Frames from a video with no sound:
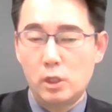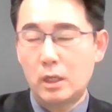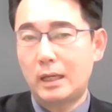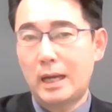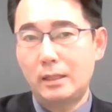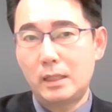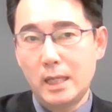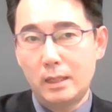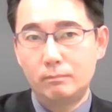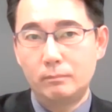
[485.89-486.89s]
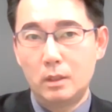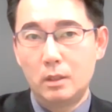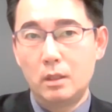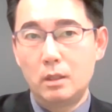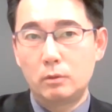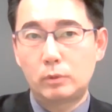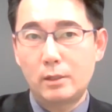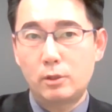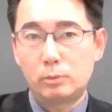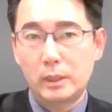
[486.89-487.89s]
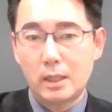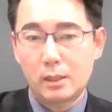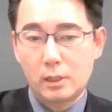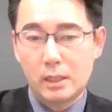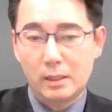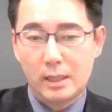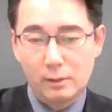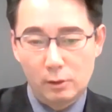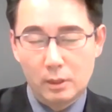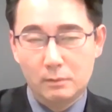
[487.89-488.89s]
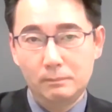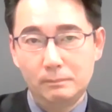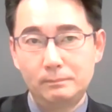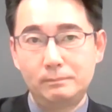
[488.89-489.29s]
GRIT, gradual reduction in tension,